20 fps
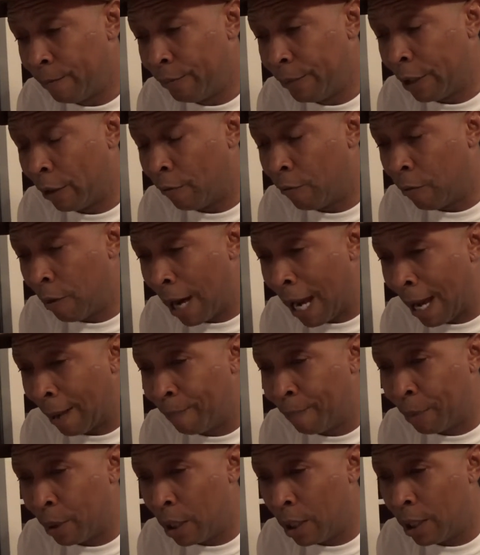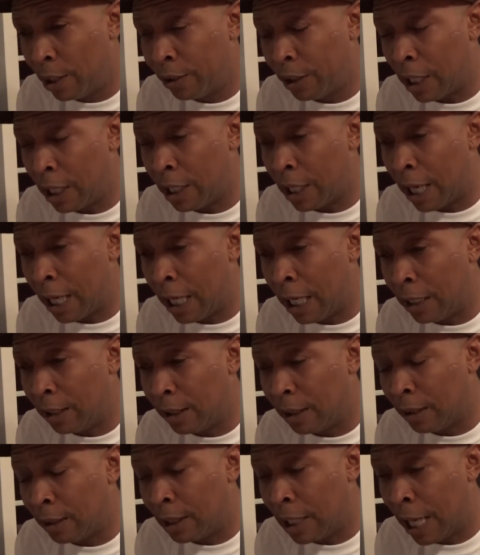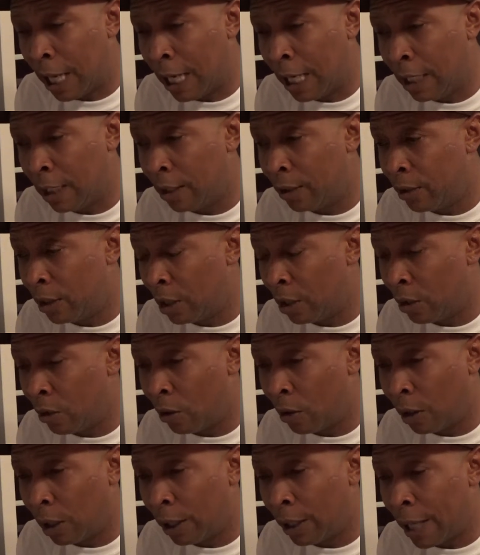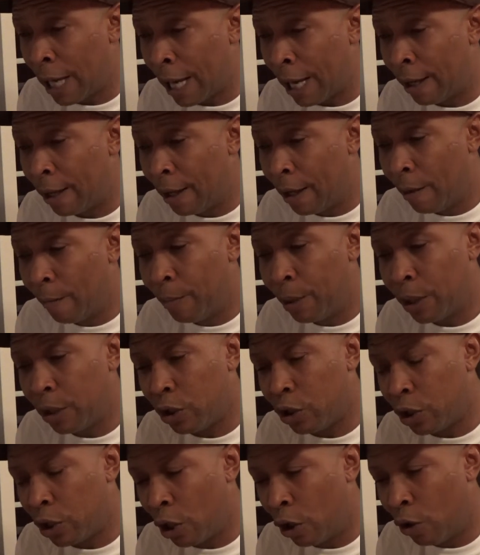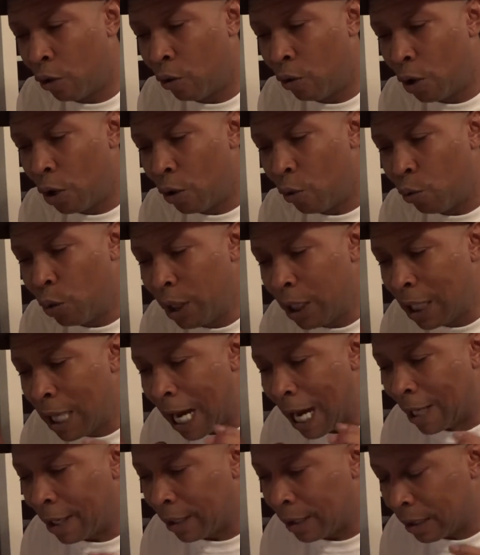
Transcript: the rappers and the entertainers and all of that, but yo, we gotta